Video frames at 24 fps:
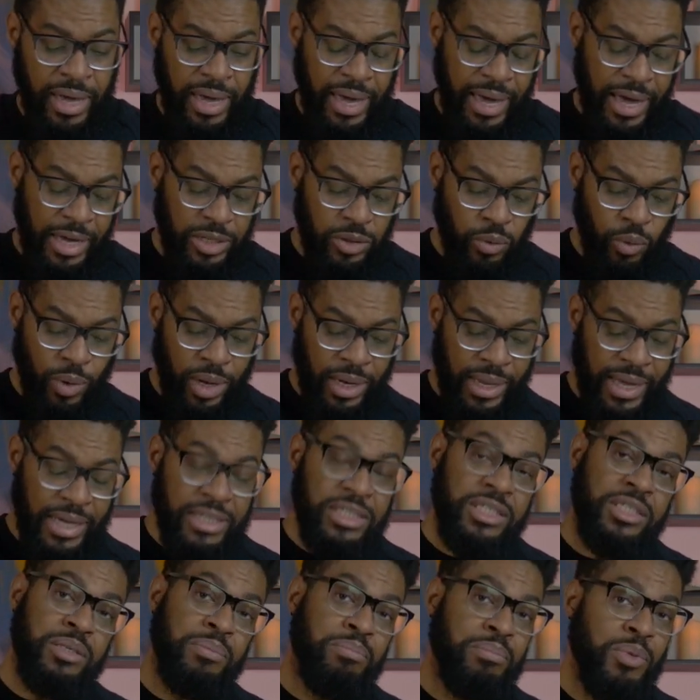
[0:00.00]
as well
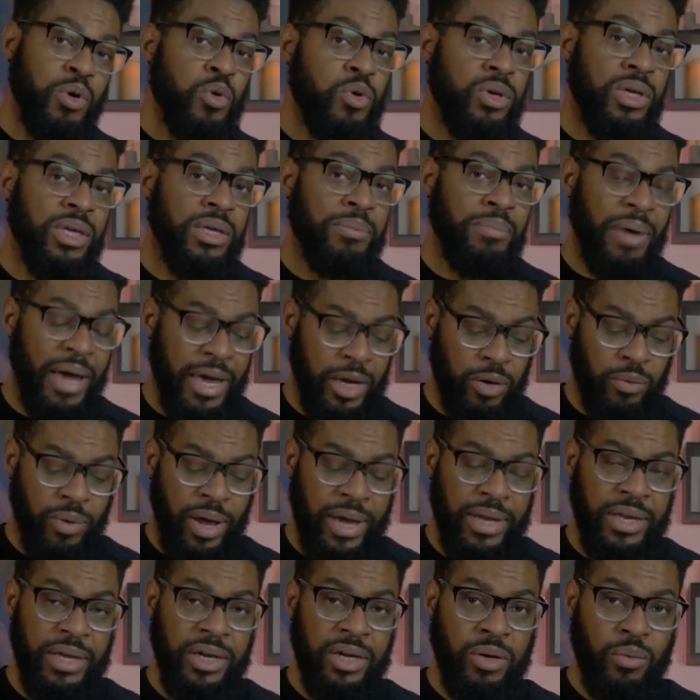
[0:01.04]
as the Mookie mic
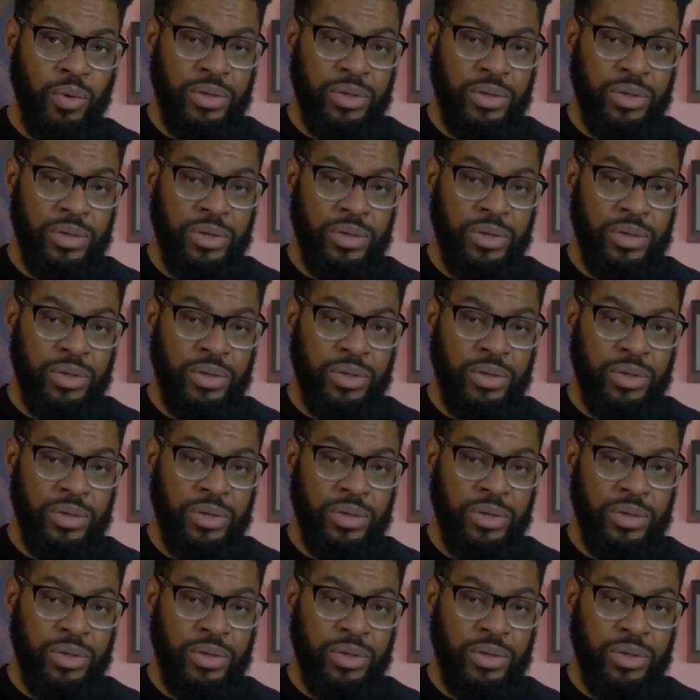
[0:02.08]
right here,